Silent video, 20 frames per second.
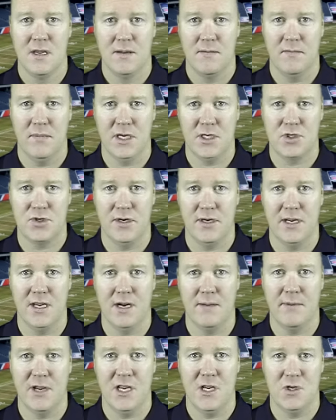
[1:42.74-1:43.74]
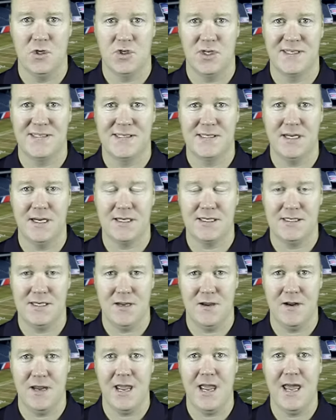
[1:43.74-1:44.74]
Make sure you get on my huge 6
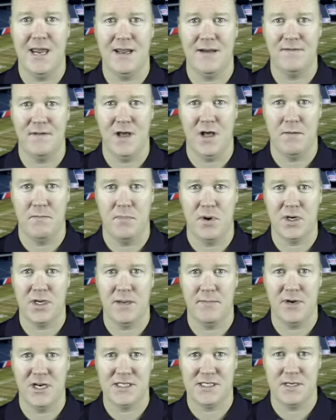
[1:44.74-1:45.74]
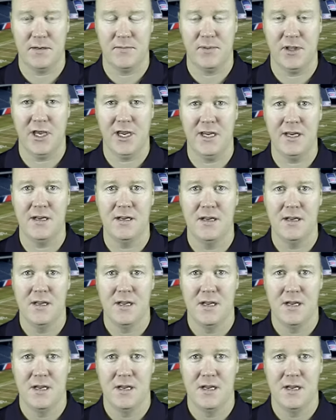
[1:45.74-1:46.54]
unit NFL Bookie Buster play,